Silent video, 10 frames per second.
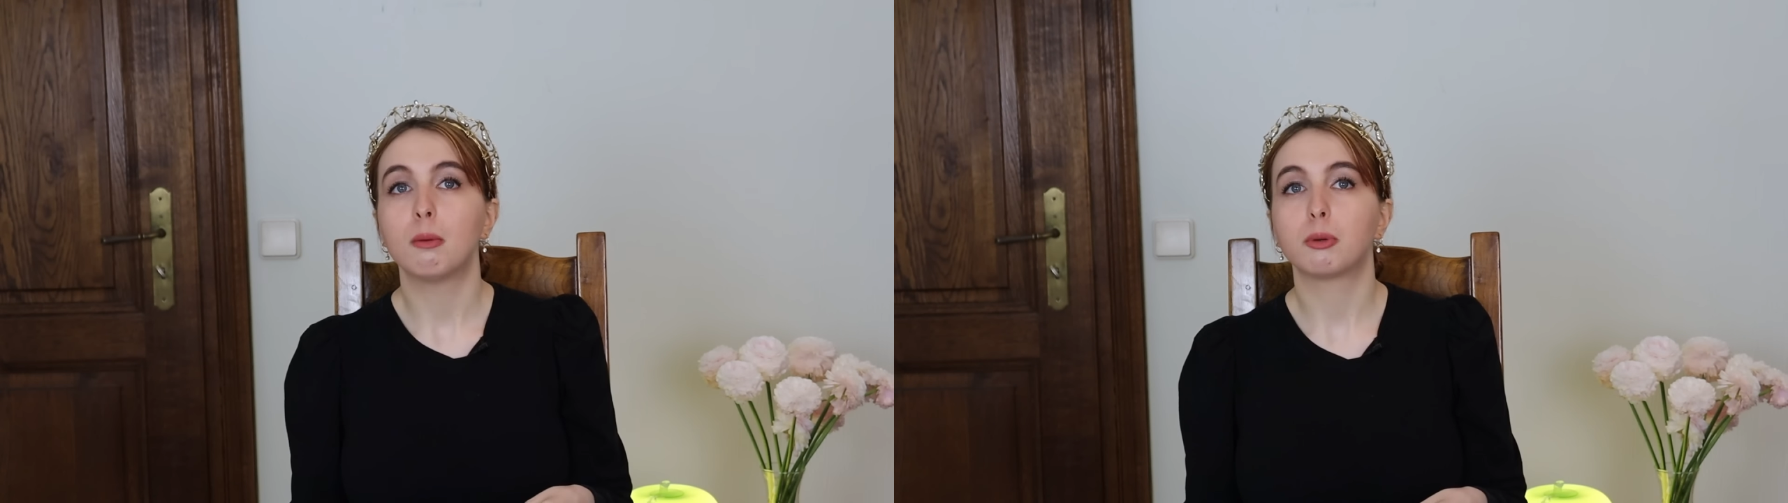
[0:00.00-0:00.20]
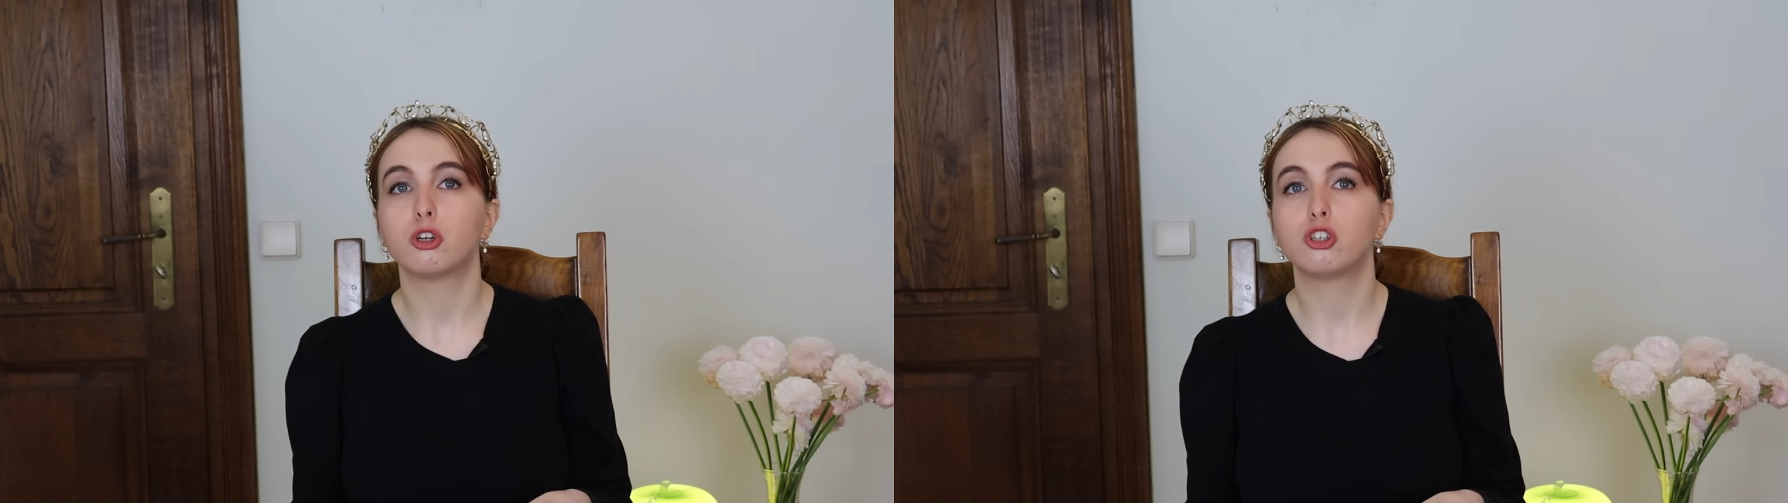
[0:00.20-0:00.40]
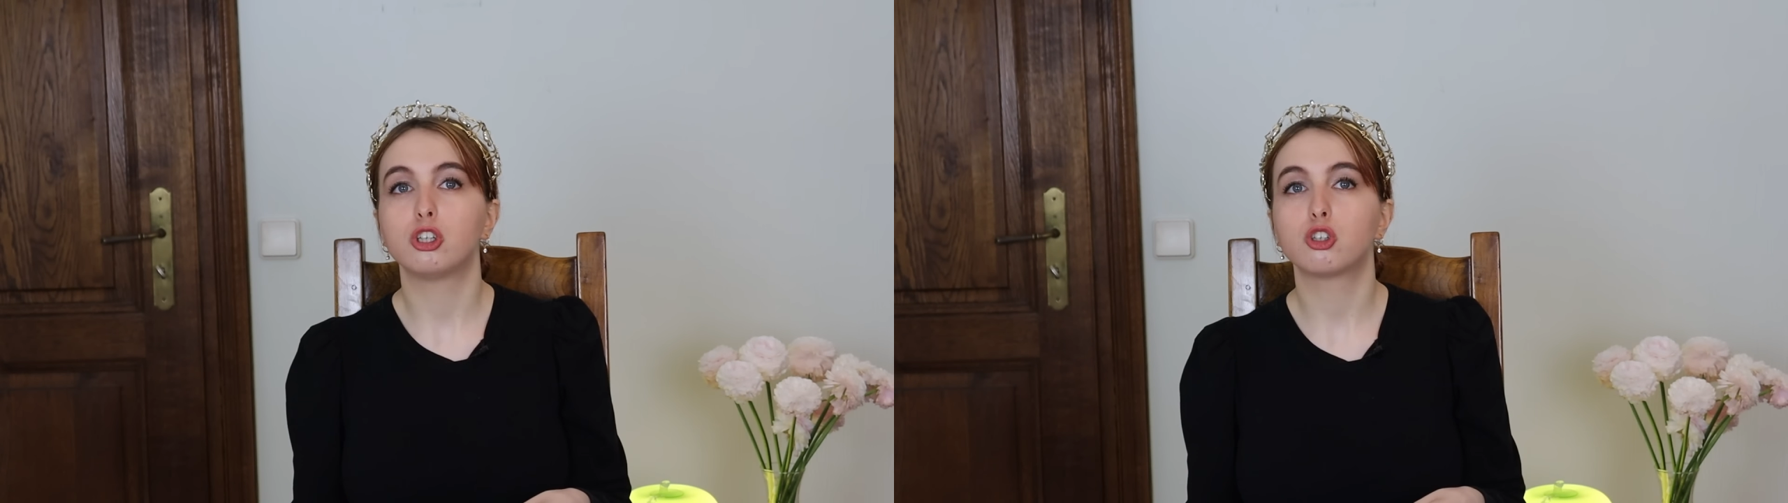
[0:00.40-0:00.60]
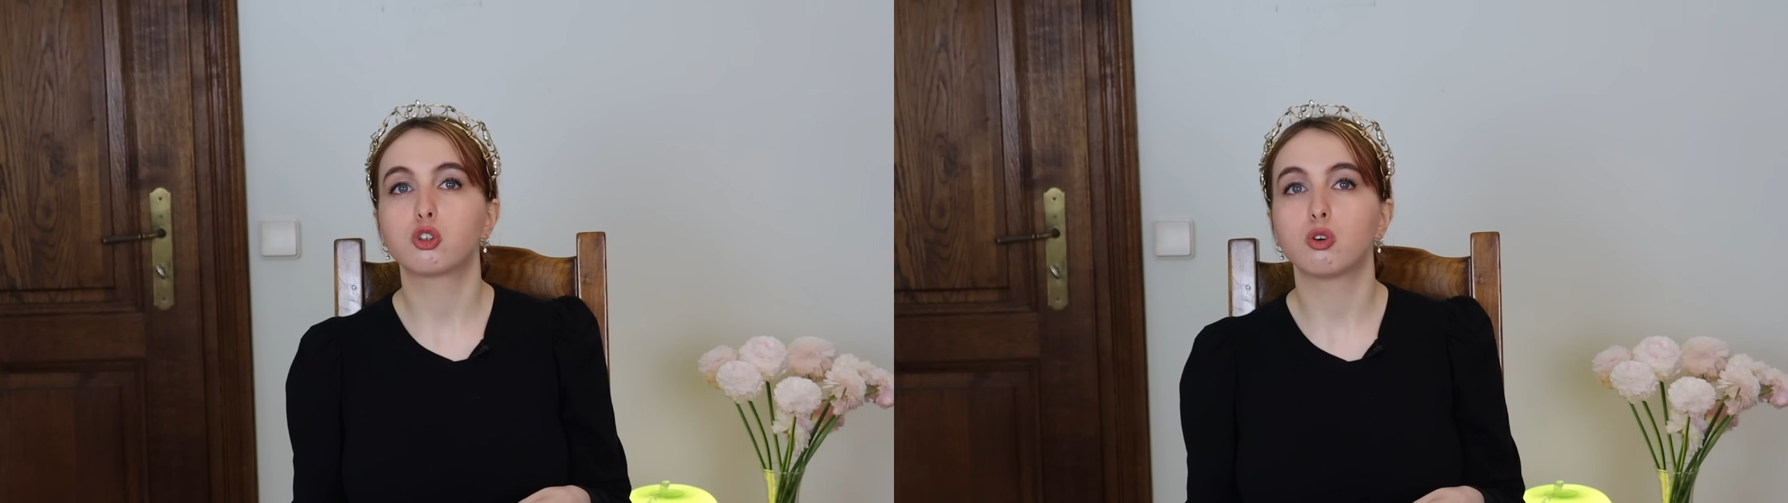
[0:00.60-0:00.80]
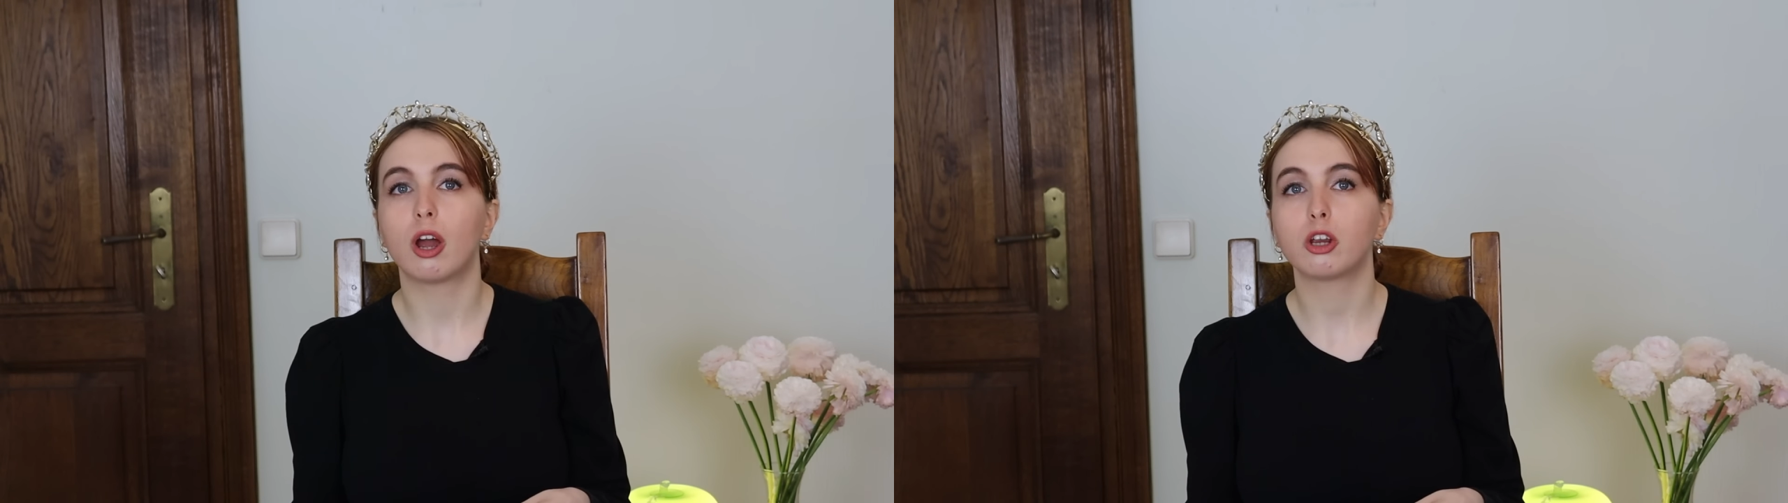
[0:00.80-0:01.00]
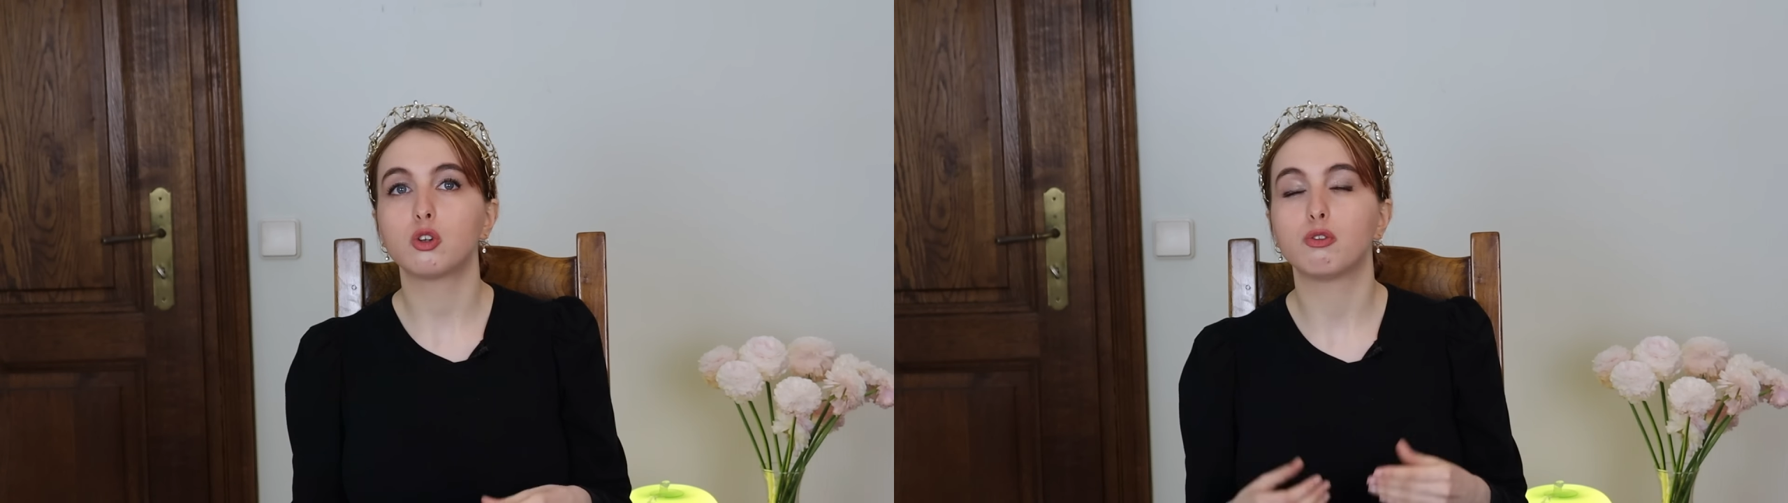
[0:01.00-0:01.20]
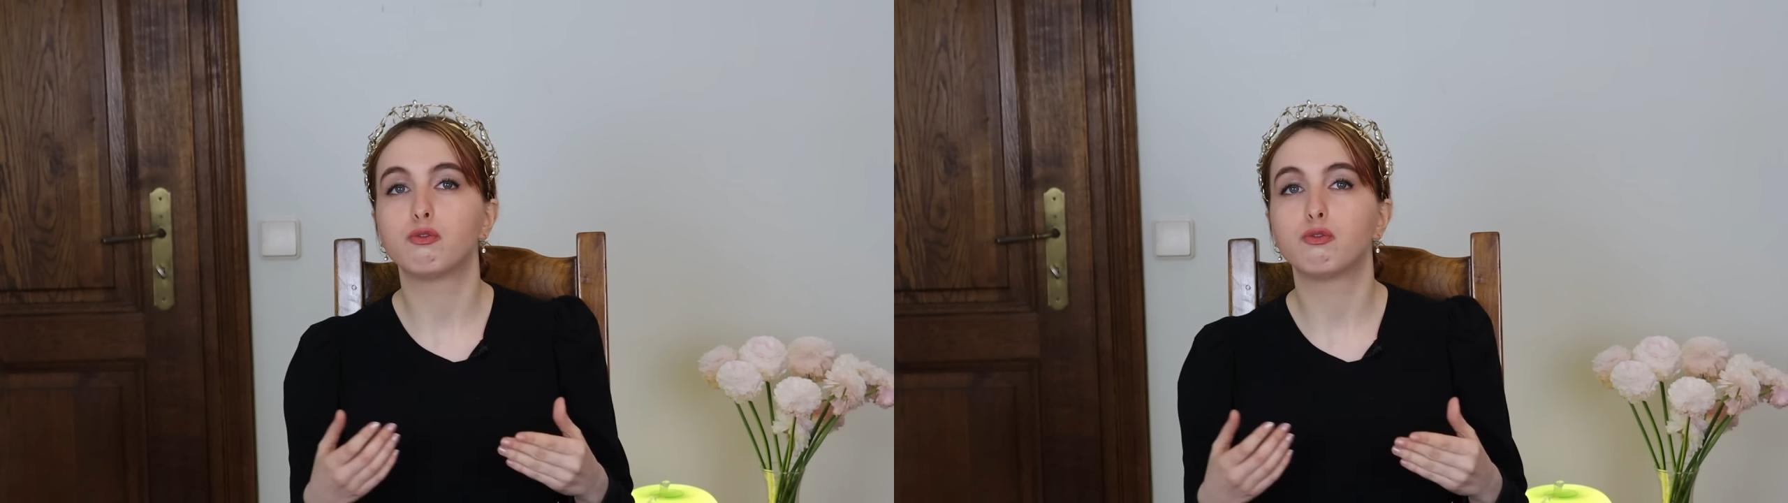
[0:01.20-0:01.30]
because she's trying to